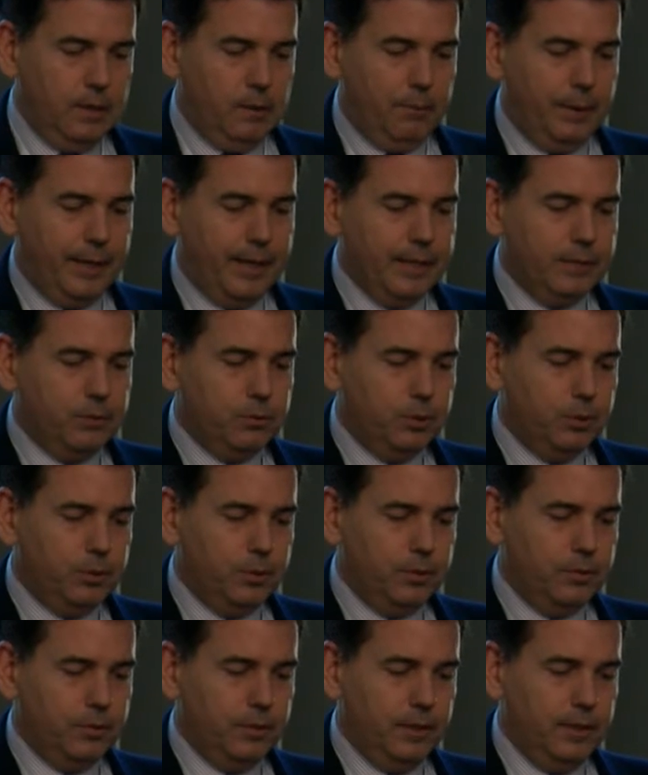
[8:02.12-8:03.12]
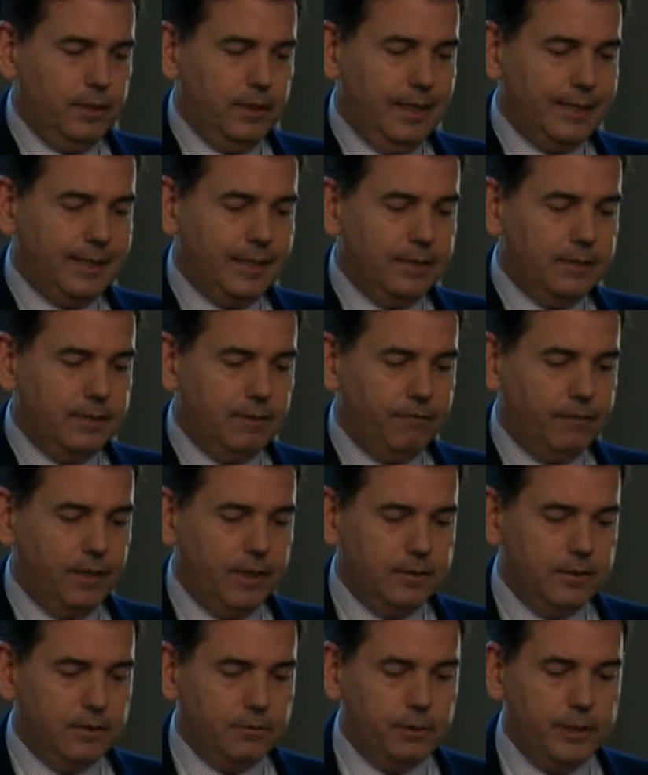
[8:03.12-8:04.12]
We had to
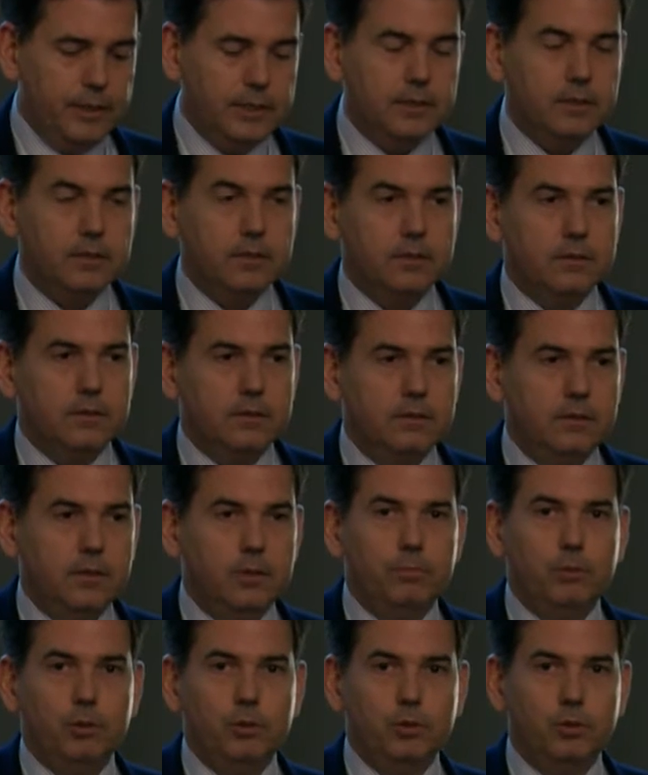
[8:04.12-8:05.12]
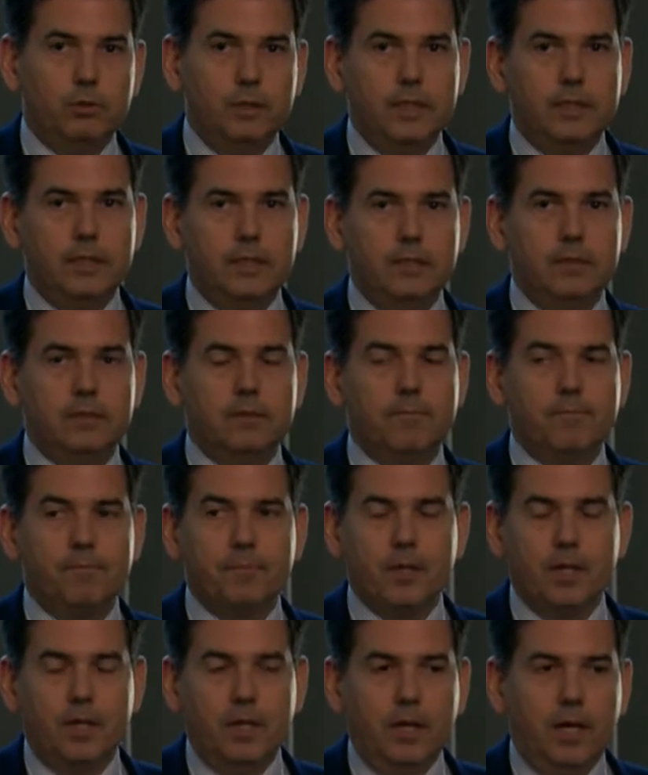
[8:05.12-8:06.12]
identify the risks, the opportunities.
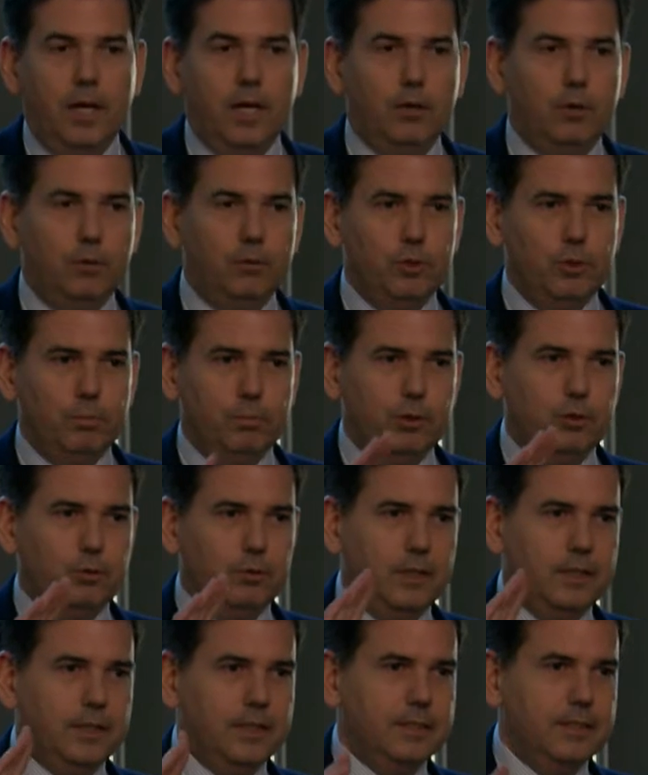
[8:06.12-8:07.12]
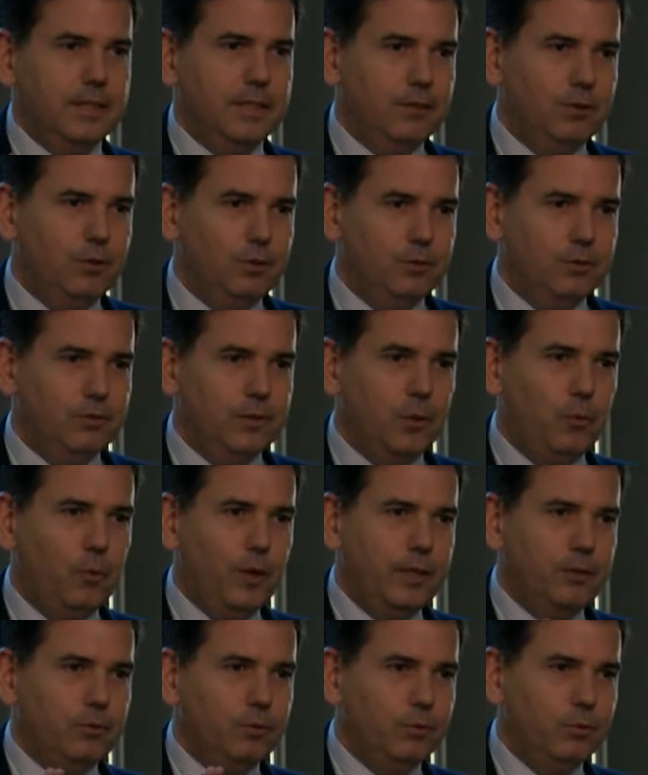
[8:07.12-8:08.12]
I hope the opportunities are not on the
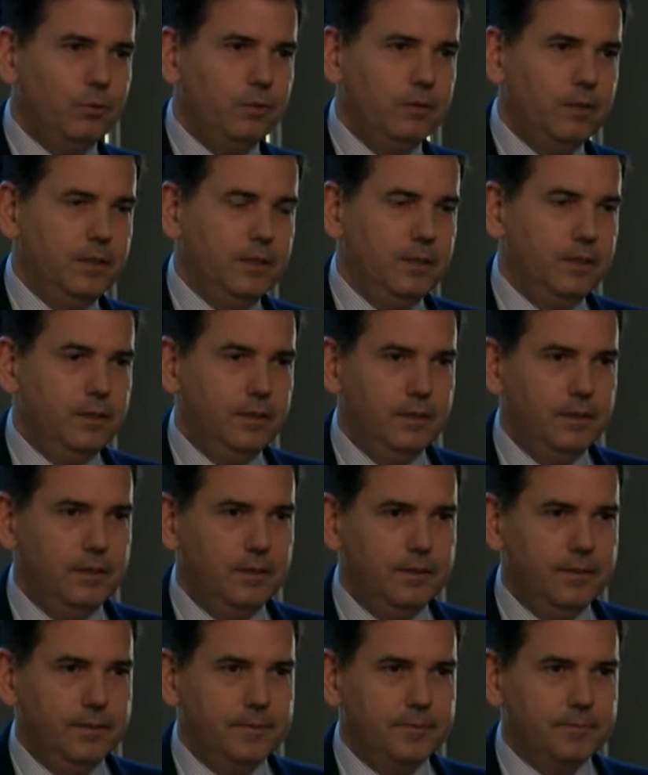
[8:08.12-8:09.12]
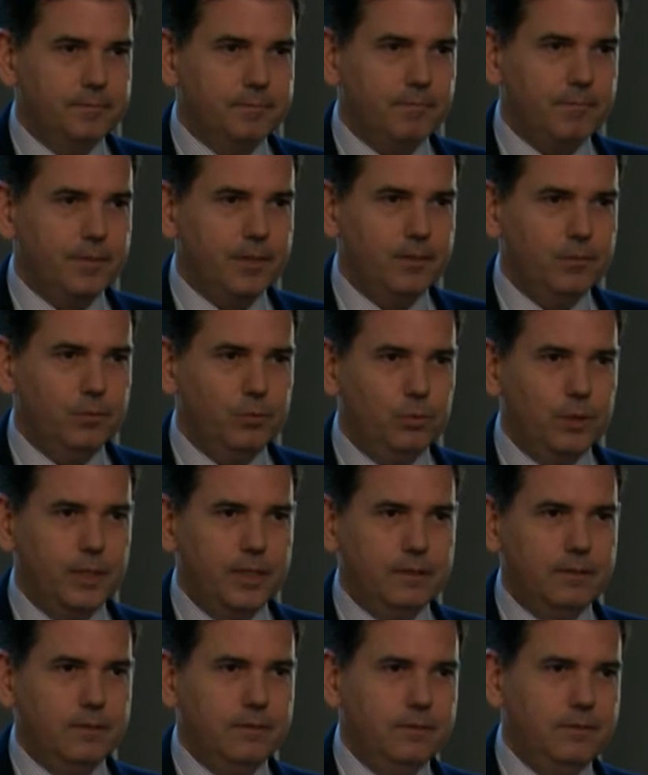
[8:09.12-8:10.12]
way to
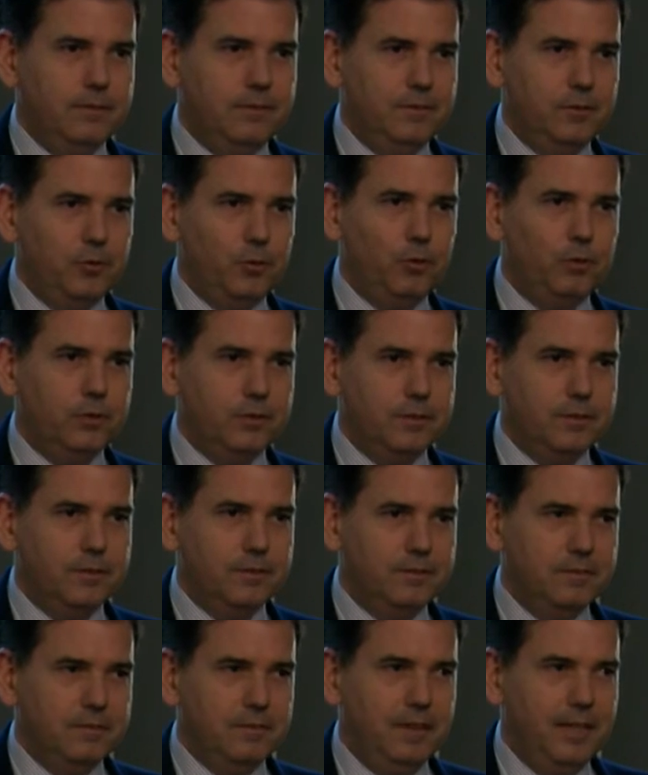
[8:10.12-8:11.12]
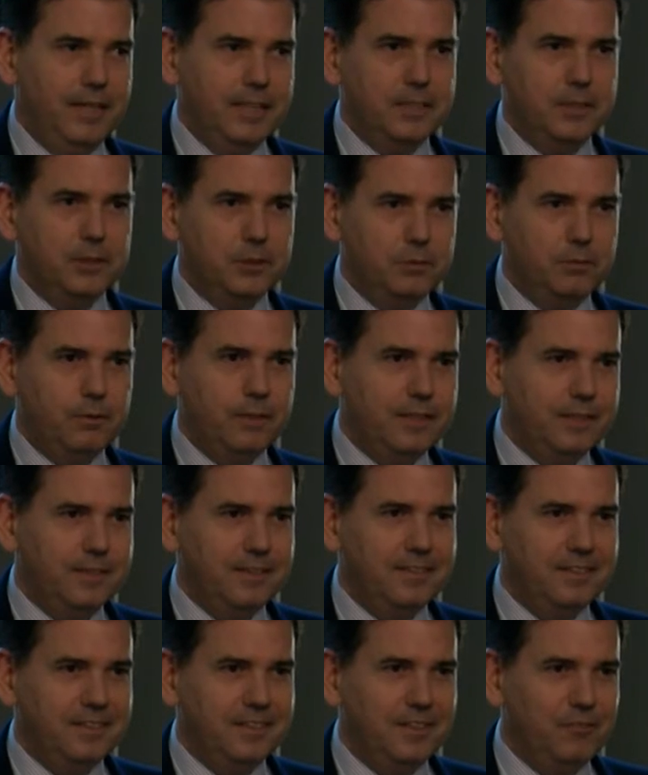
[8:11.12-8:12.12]
get rules less
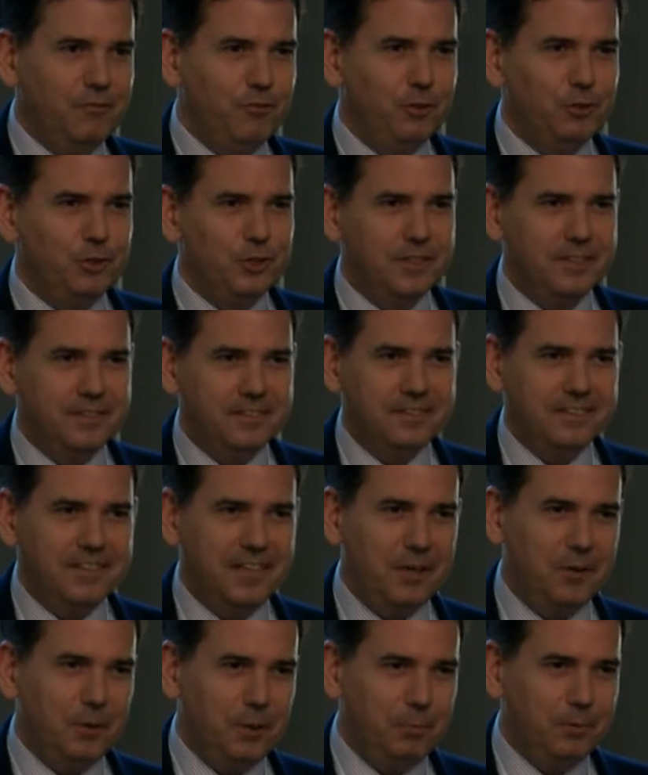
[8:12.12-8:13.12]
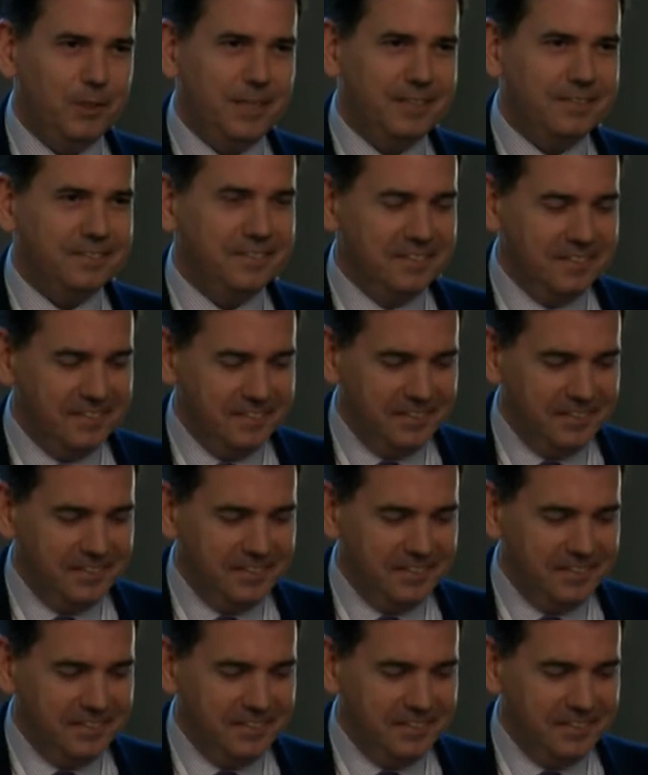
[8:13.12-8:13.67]
stricter in the future. I hope that.